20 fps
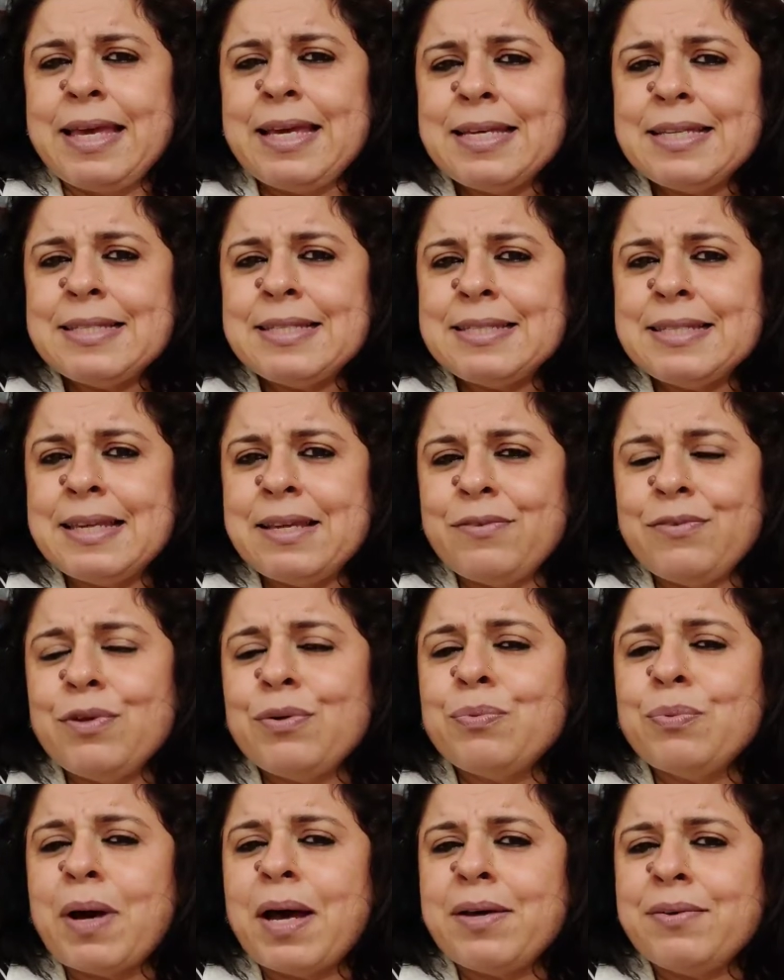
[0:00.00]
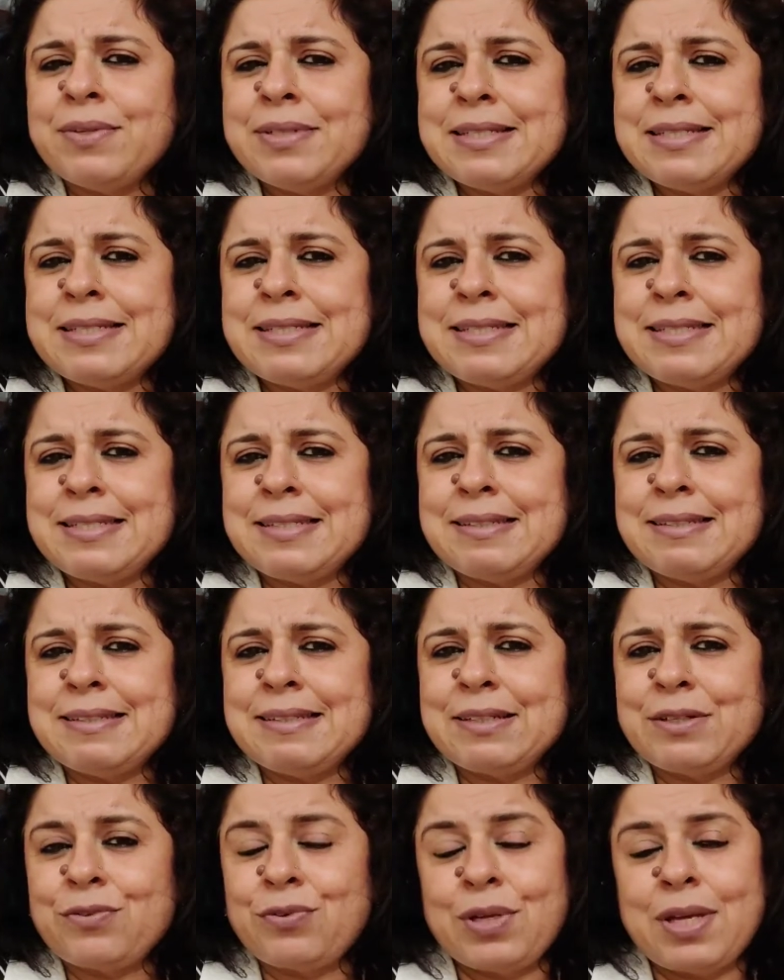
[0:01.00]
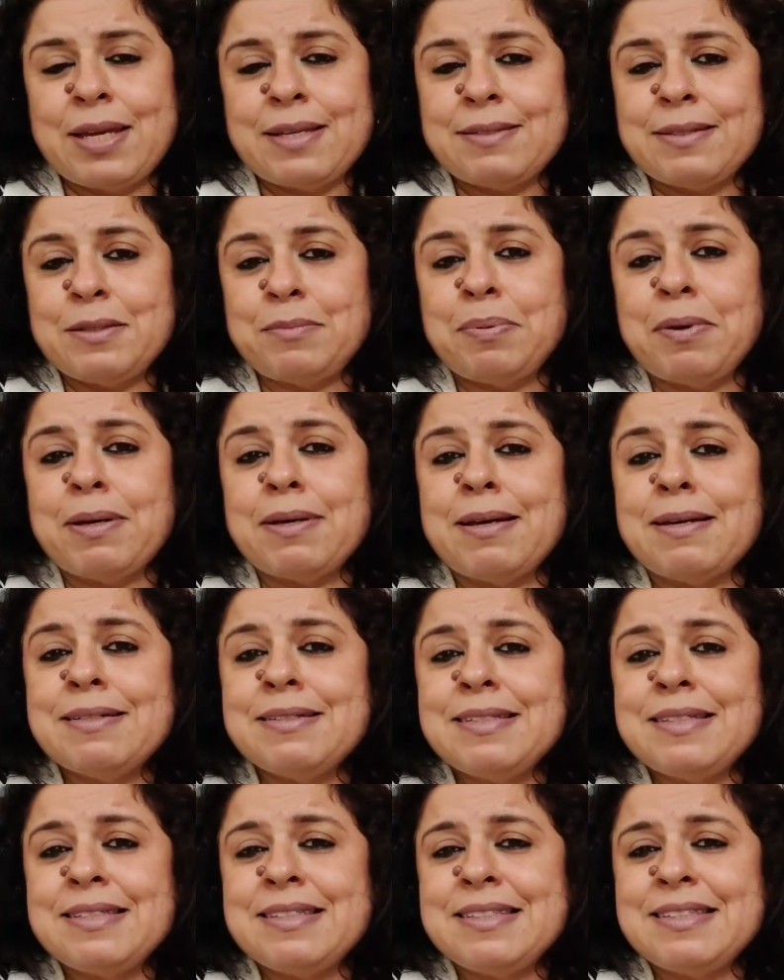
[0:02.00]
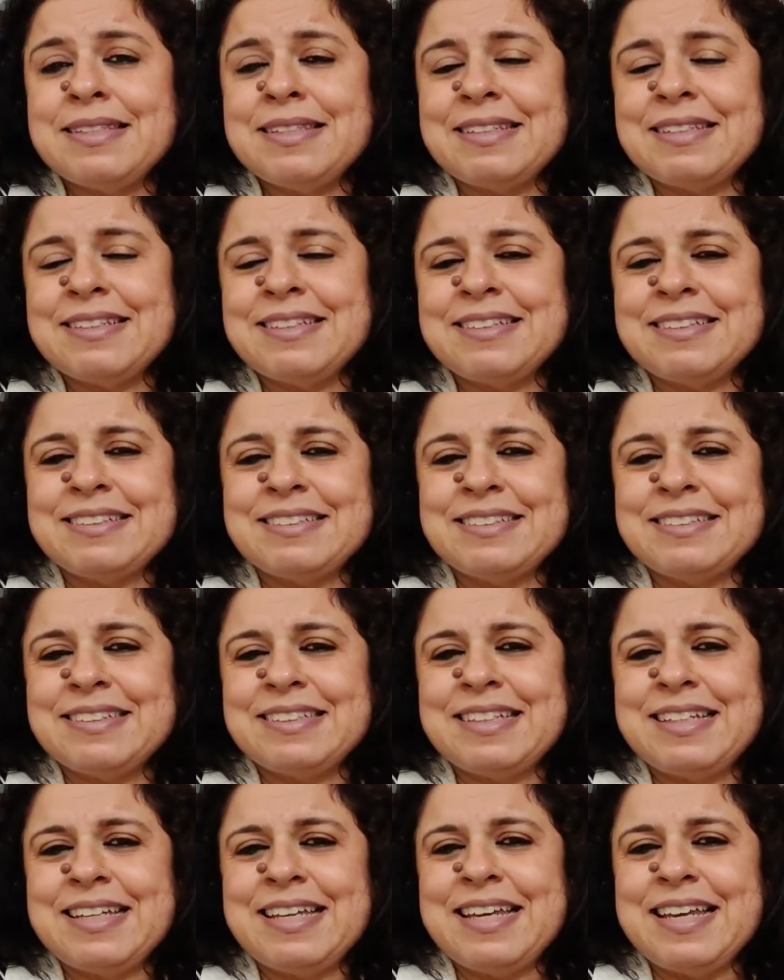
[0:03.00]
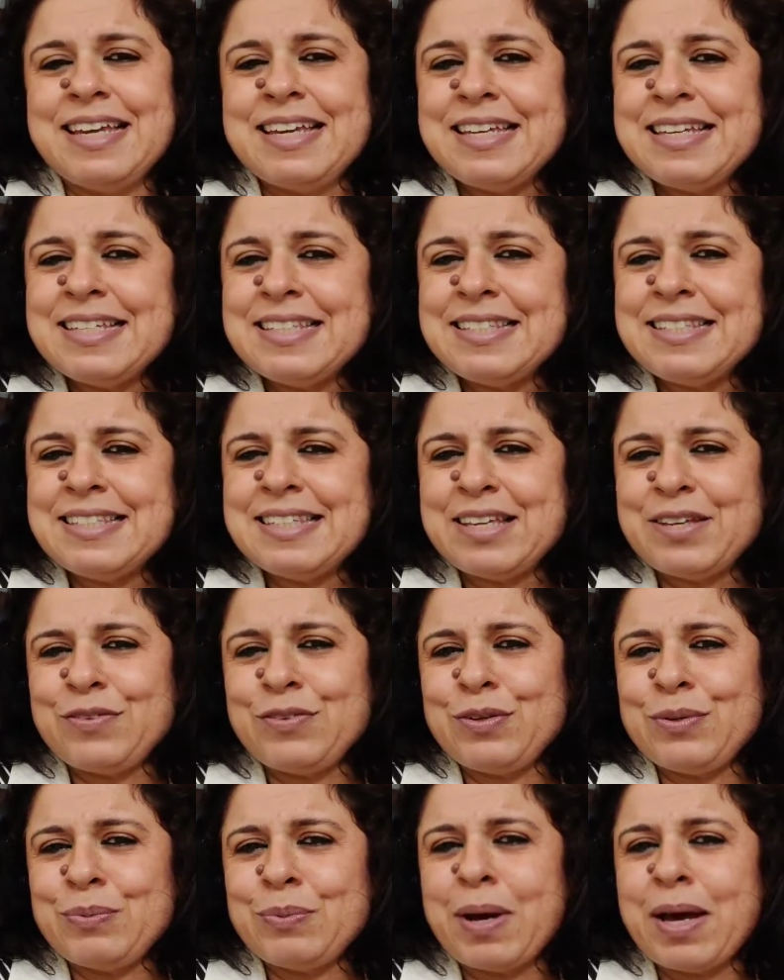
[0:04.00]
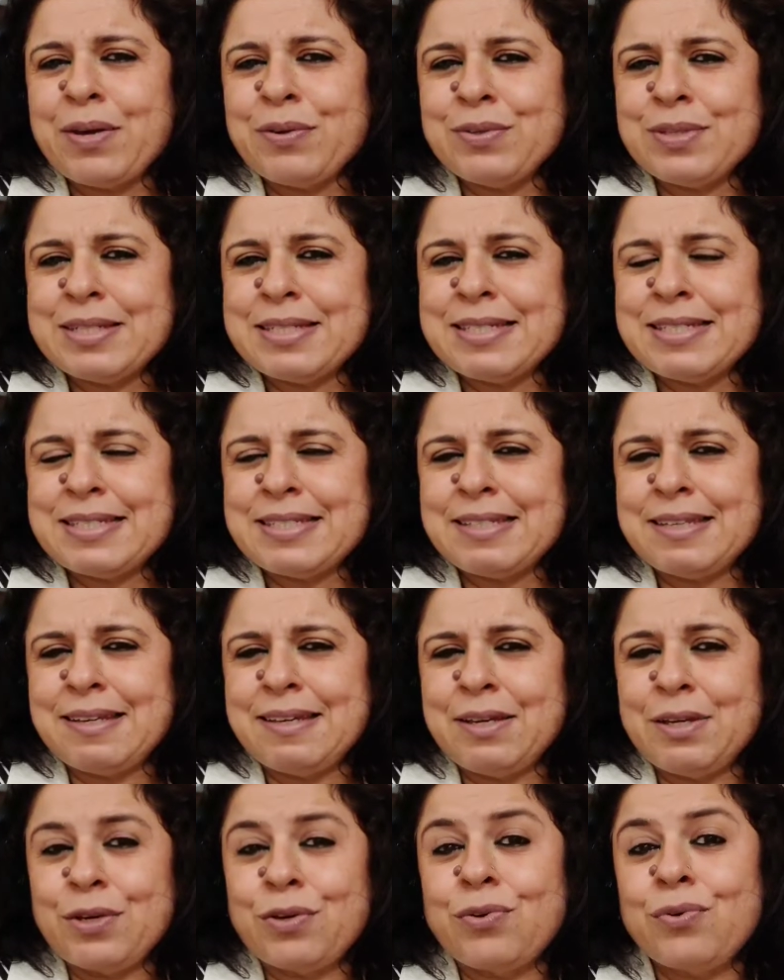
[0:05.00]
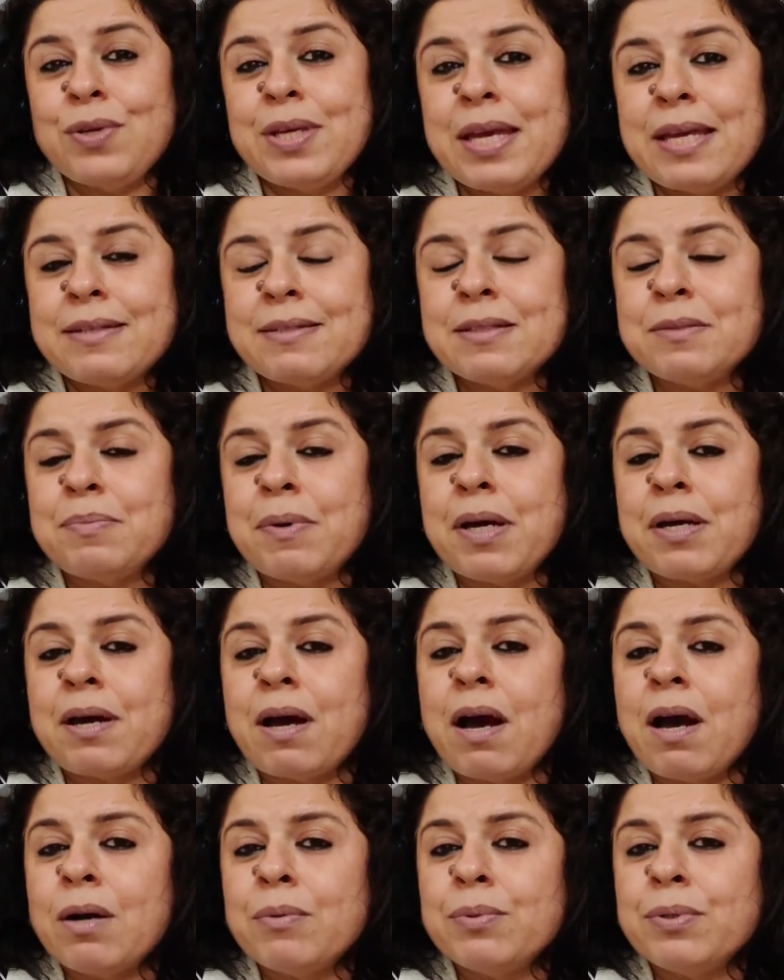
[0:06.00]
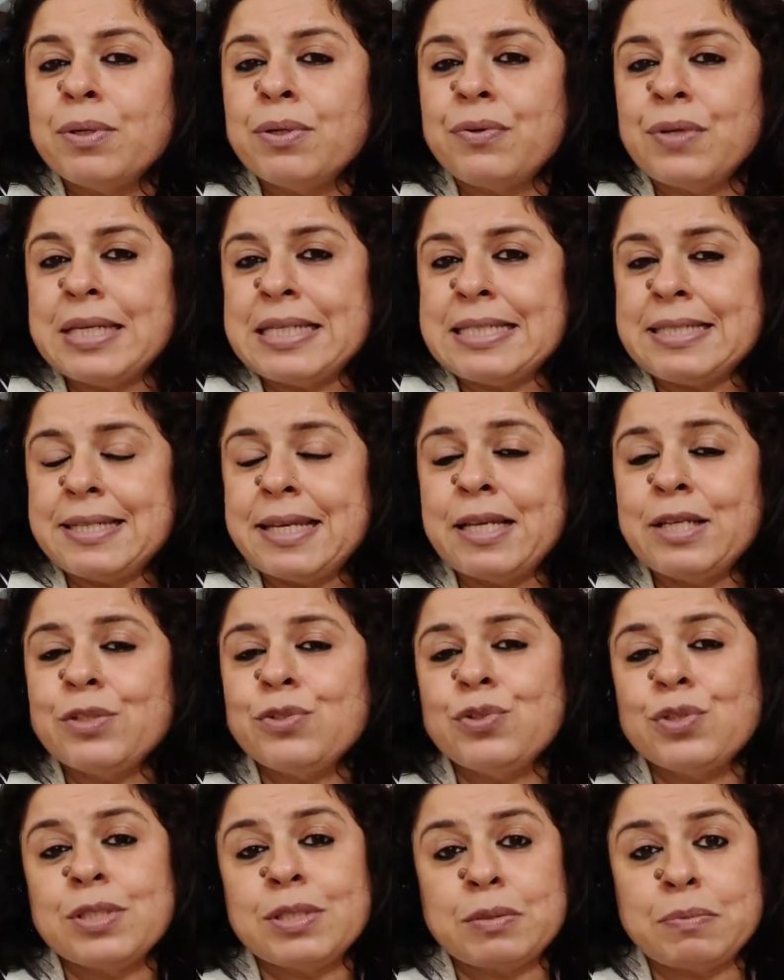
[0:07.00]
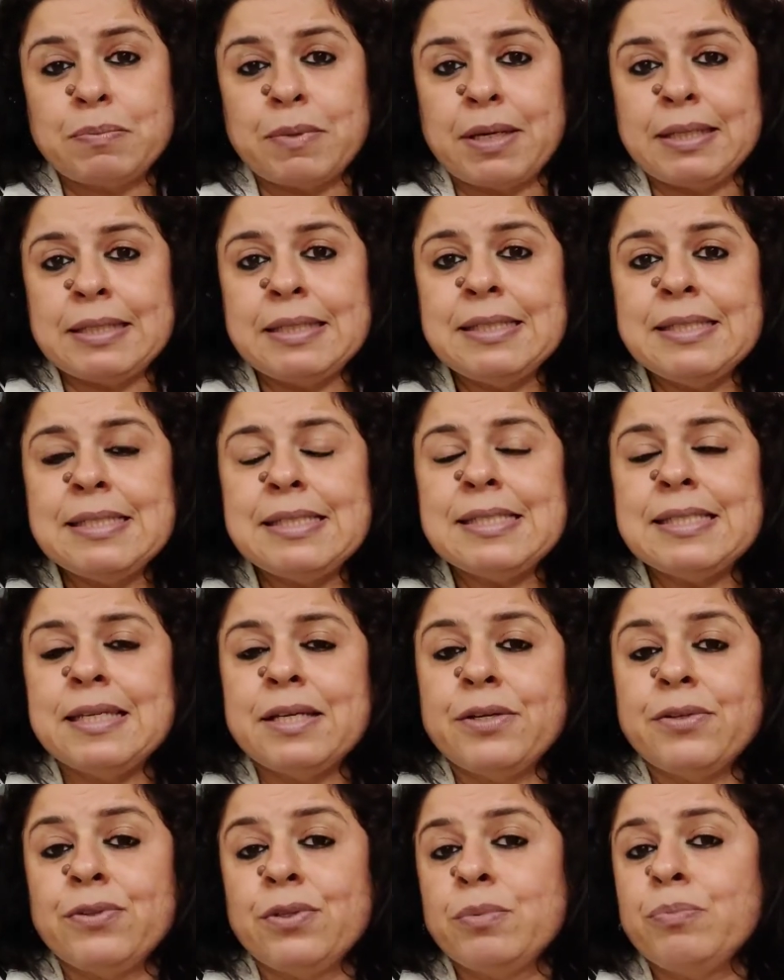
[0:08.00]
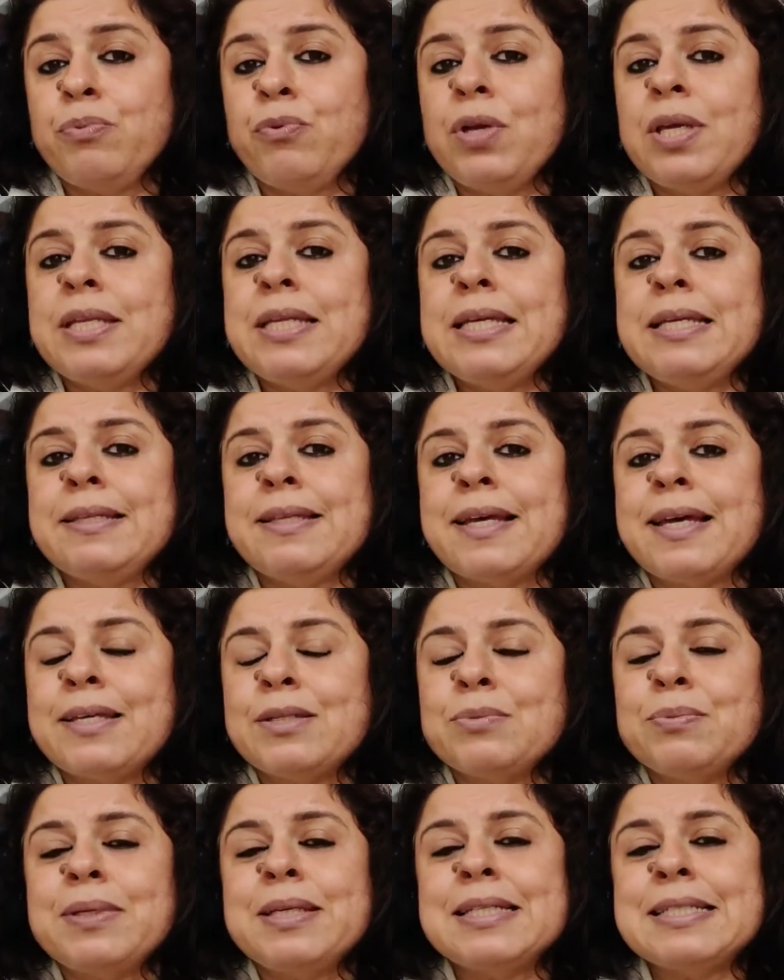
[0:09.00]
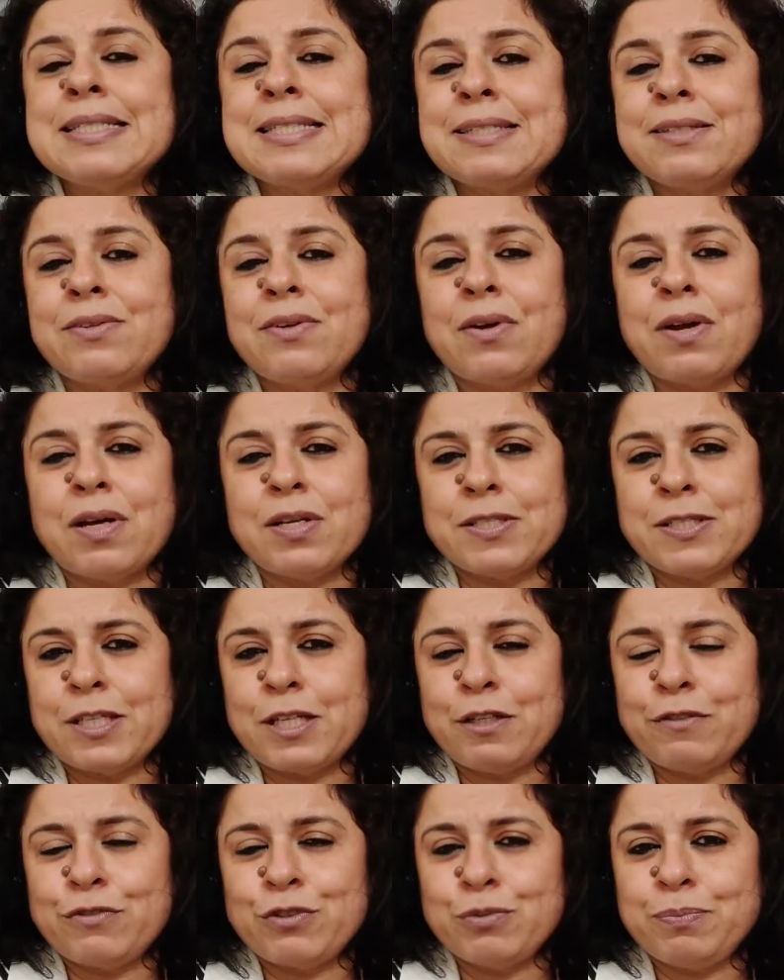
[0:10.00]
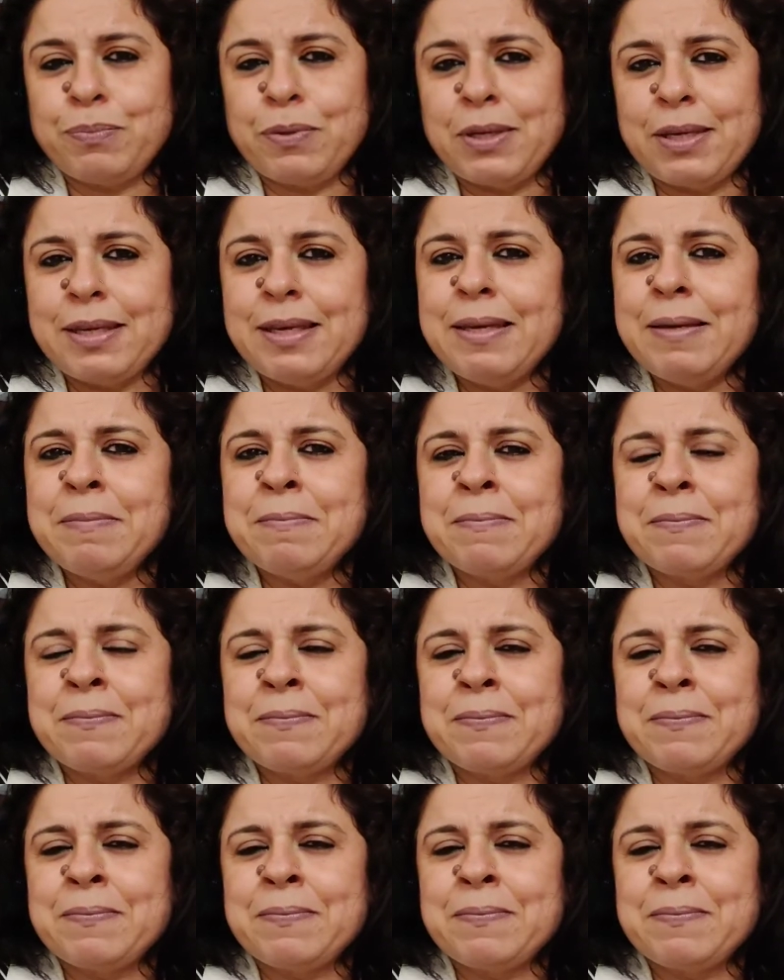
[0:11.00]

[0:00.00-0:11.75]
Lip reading: Is the virus created by us? Is the virus created by our intelligent minds, the brainy that we consider ourselves to be,